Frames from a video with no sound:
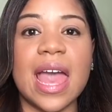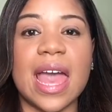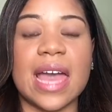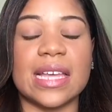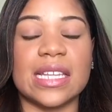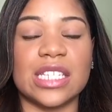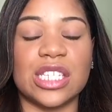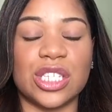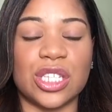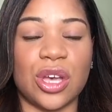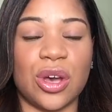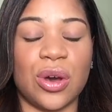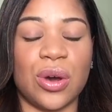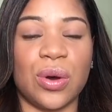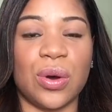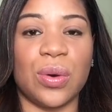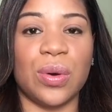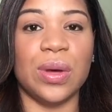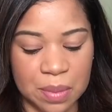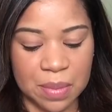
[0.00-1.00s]
And
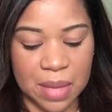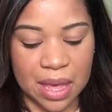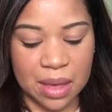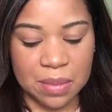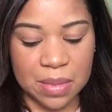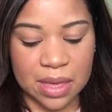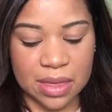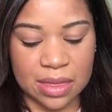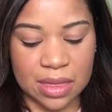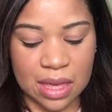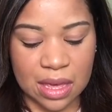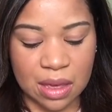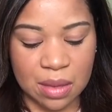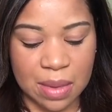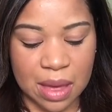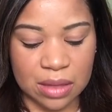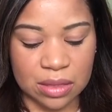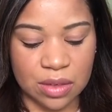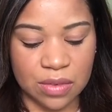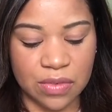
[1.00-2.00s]
so it made me think
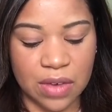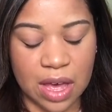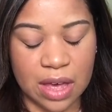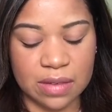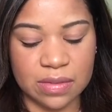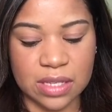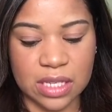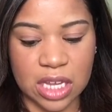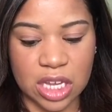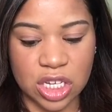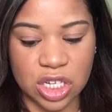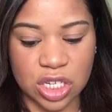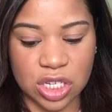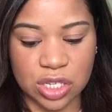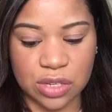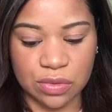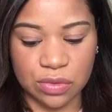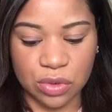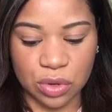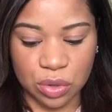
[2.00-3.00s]
about the 5
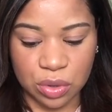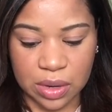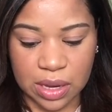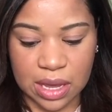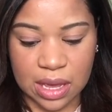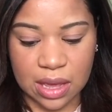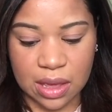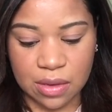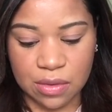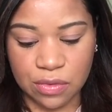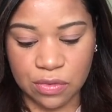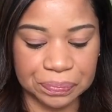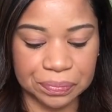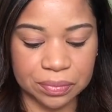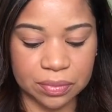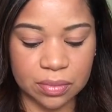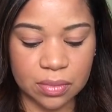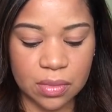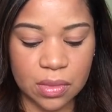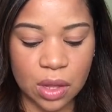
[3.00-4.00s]
stages of grief,
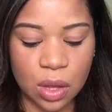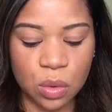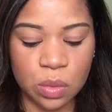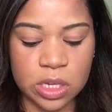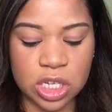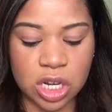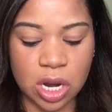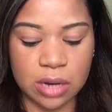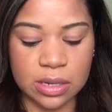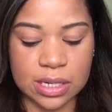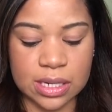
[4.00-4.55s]
which are